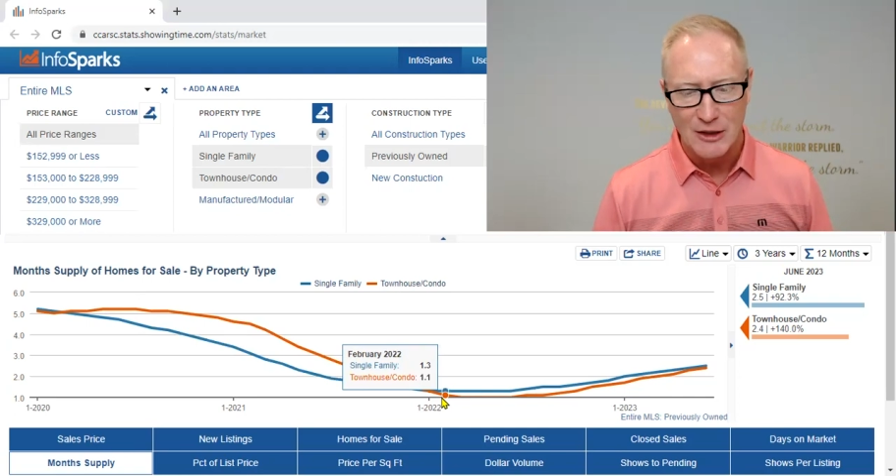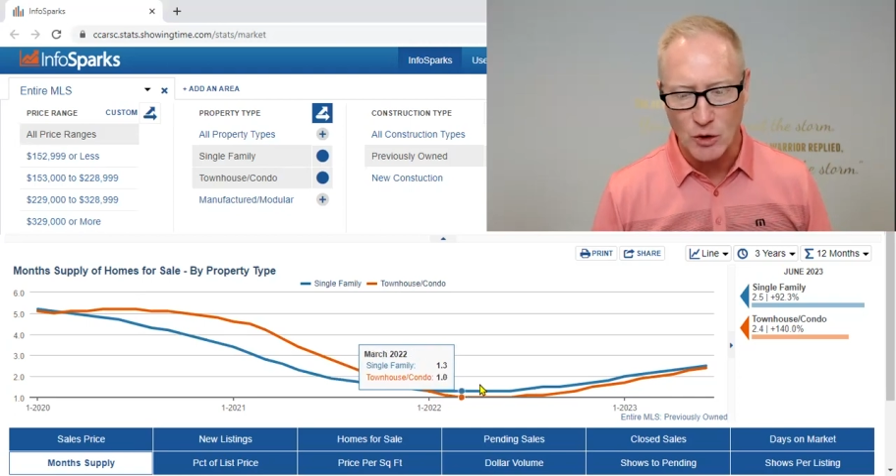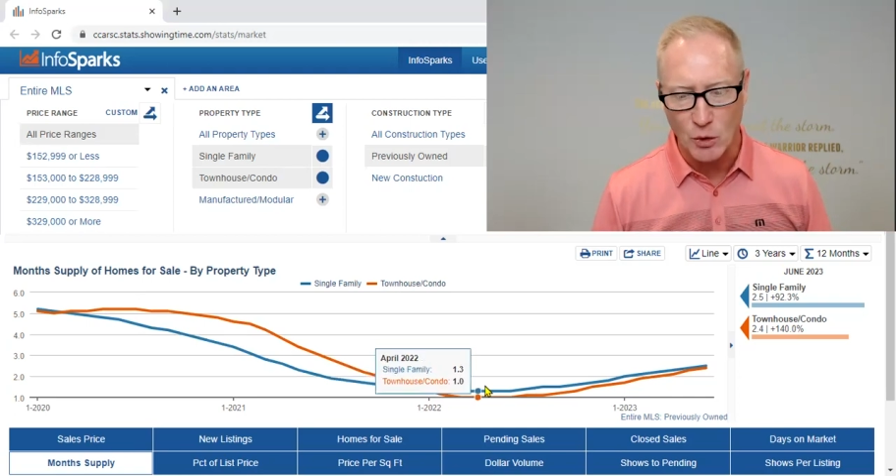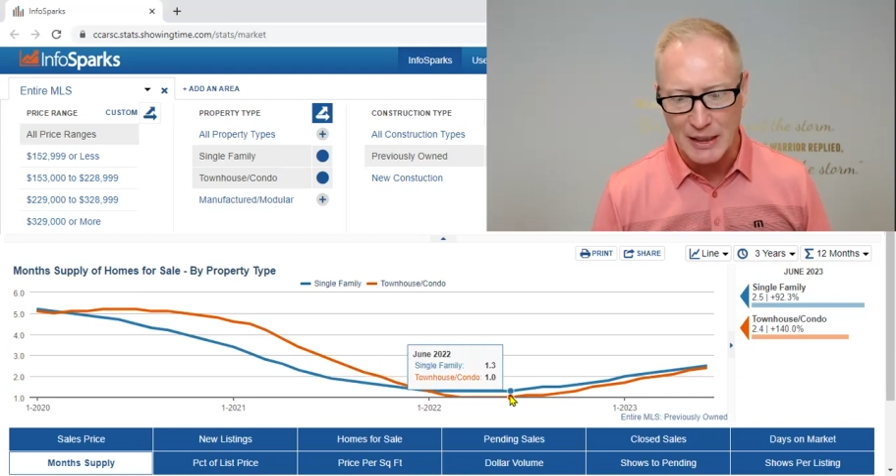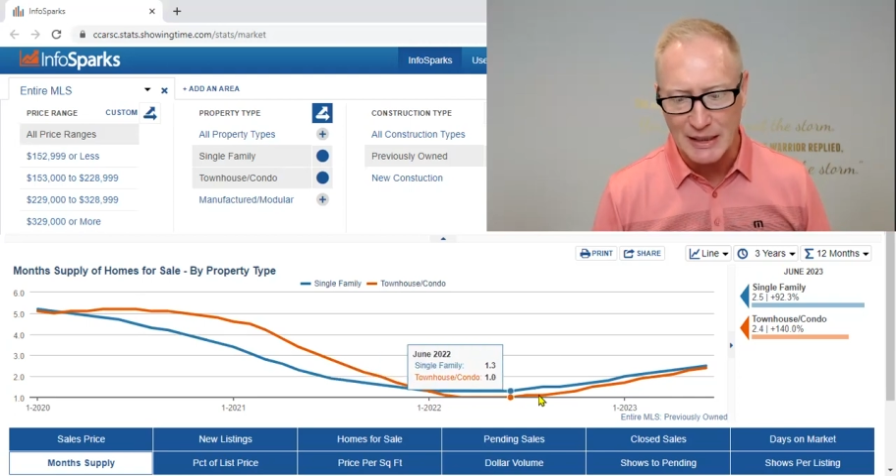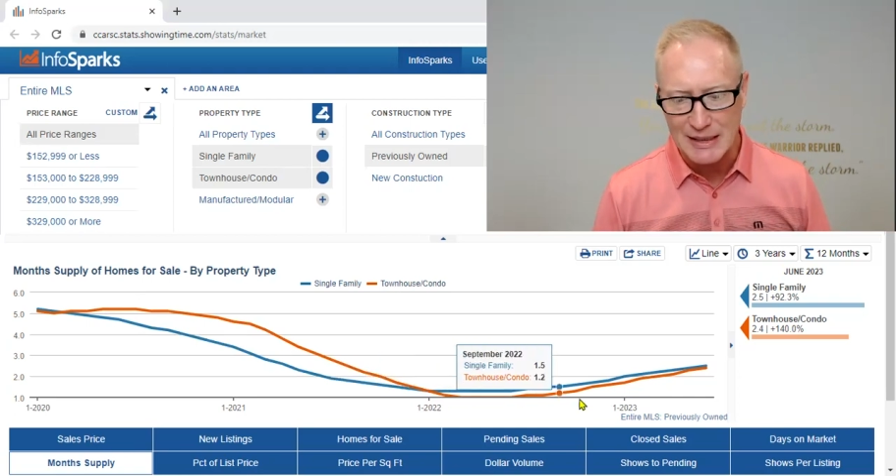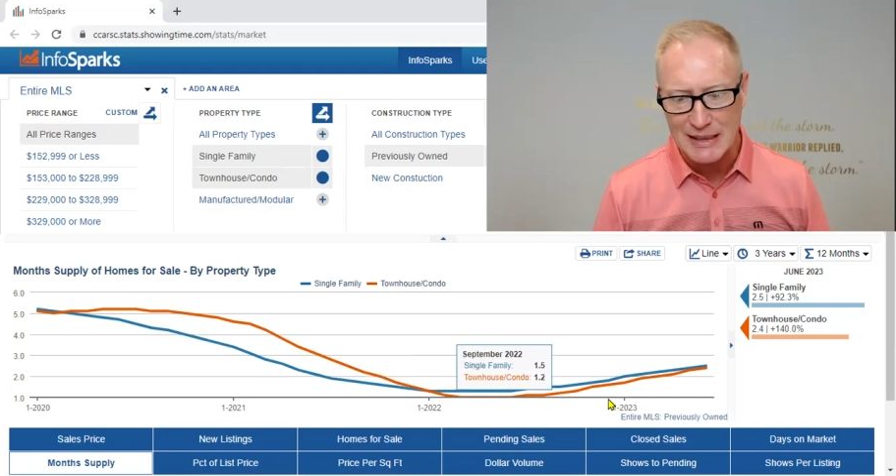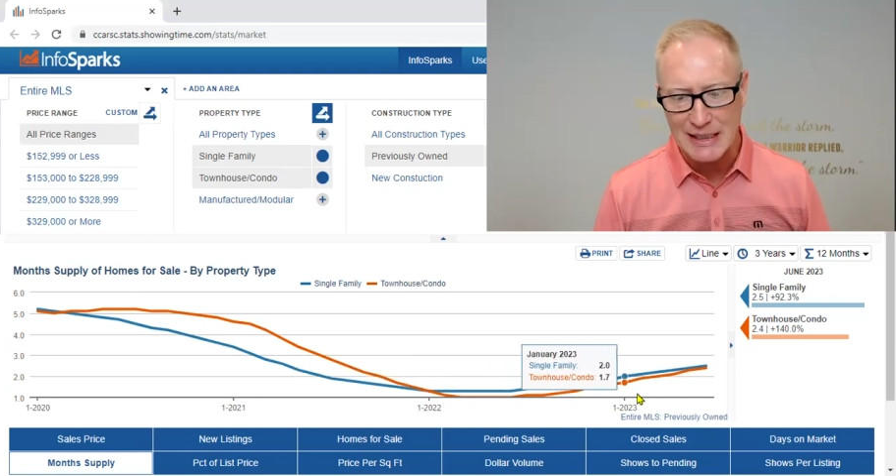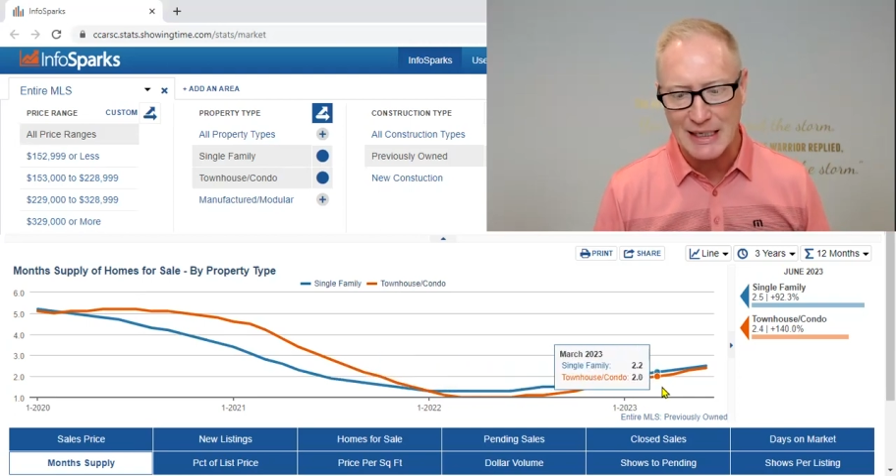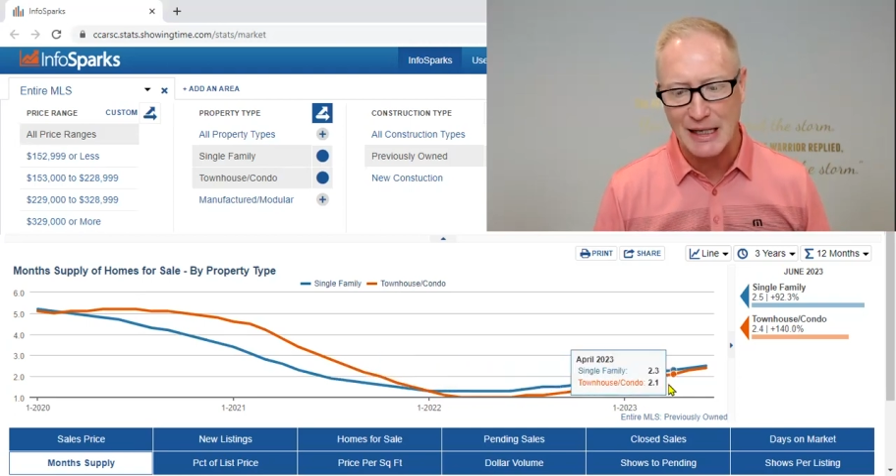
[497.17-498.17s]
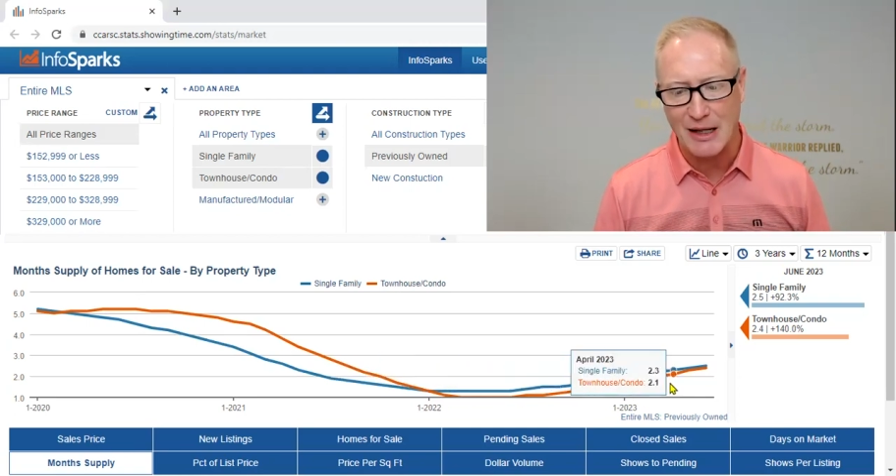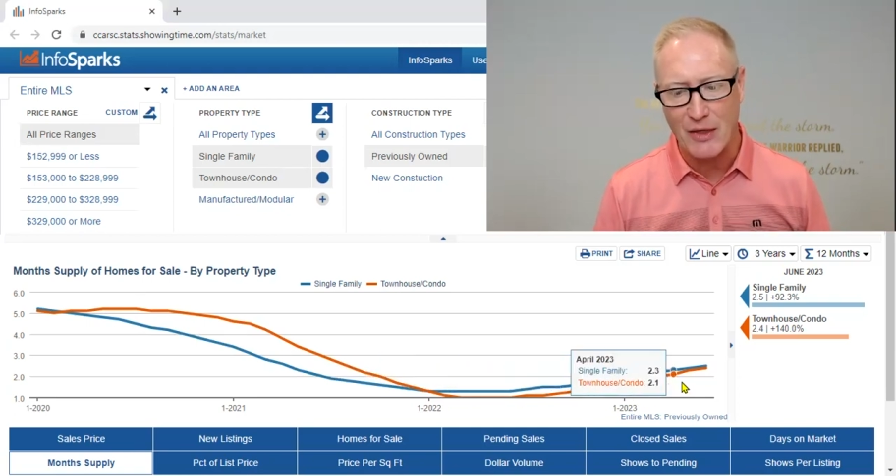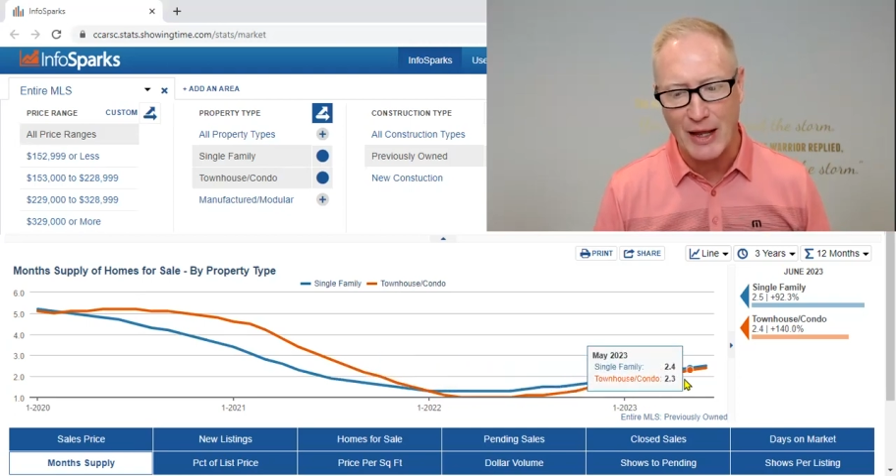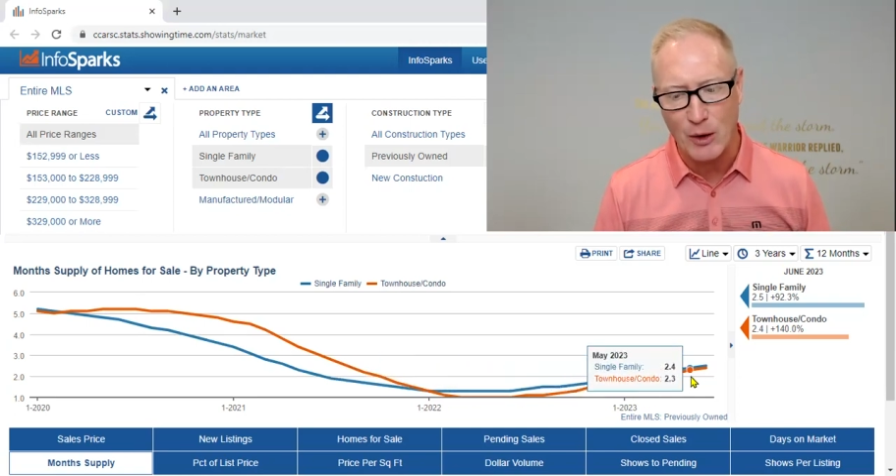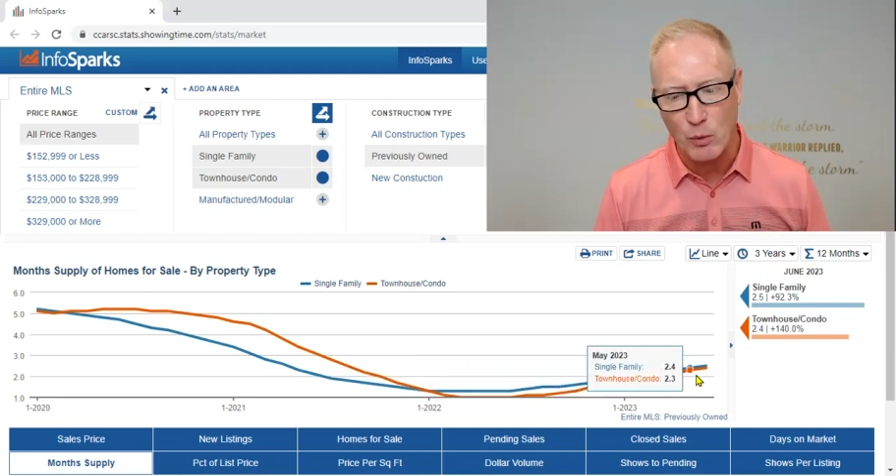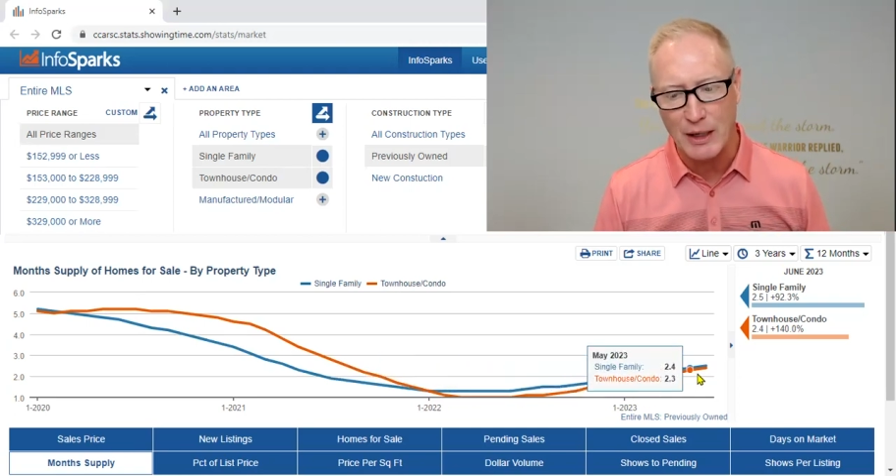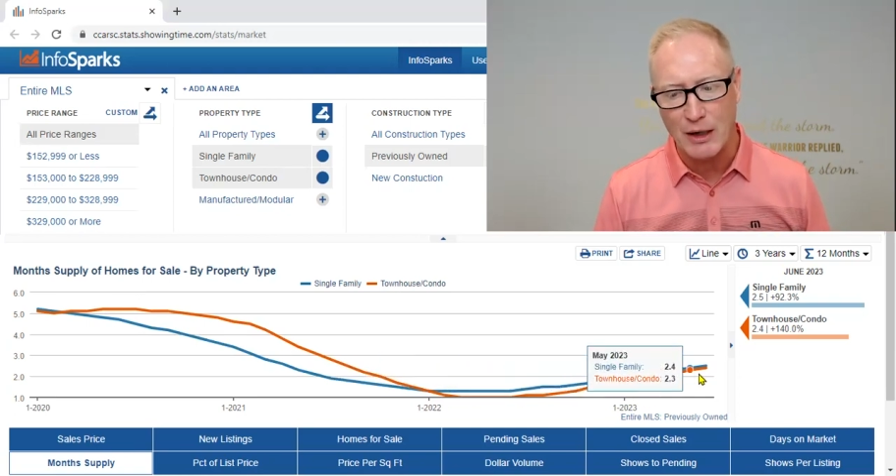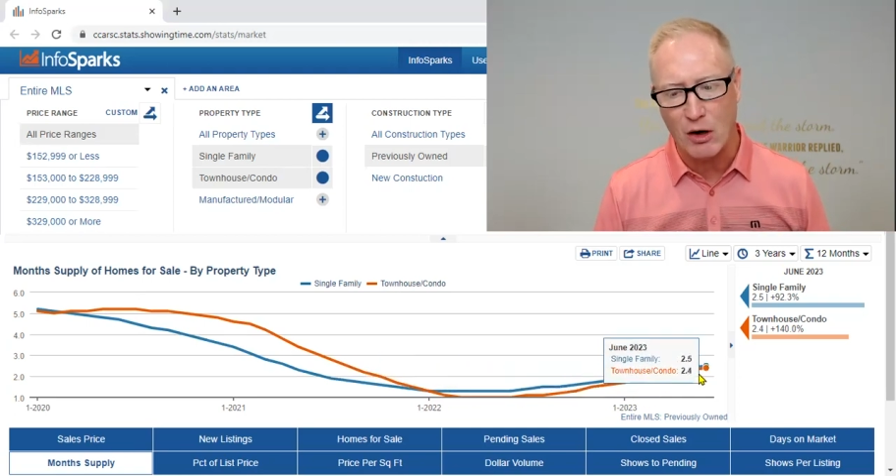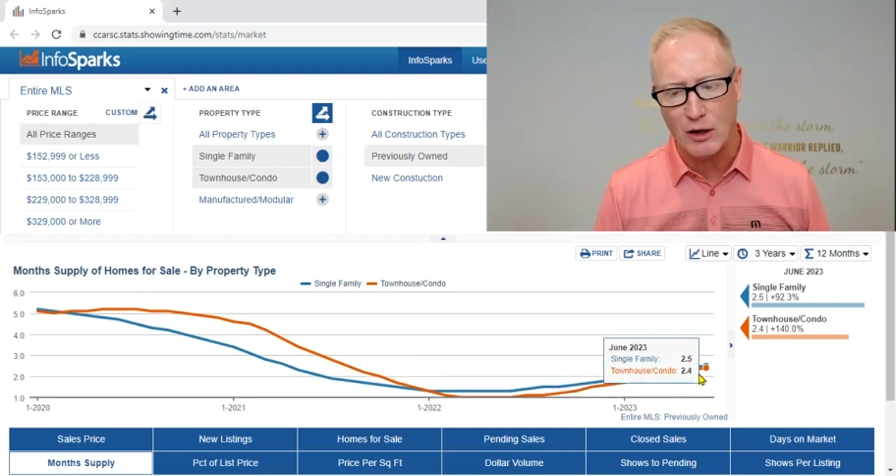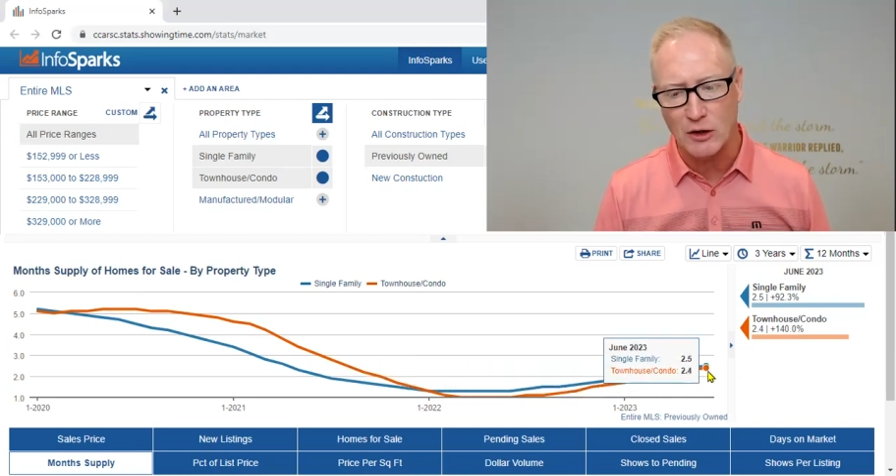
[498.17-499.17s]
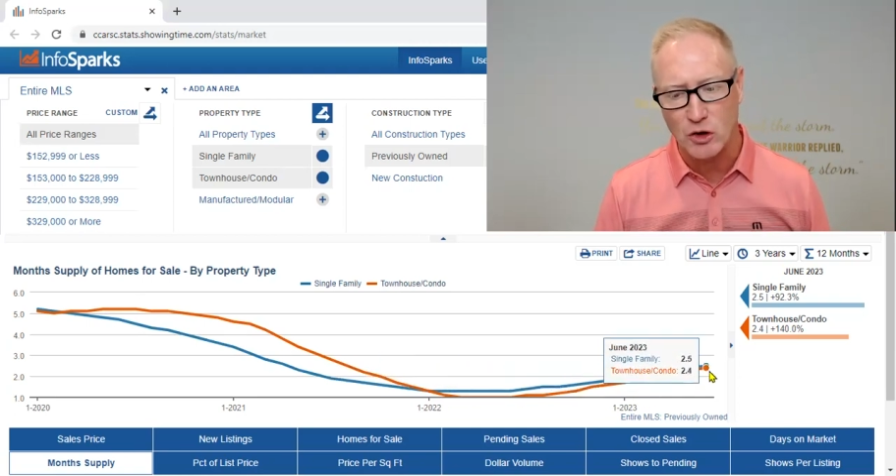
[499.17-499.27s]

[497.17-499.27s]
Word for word: So we can see that we are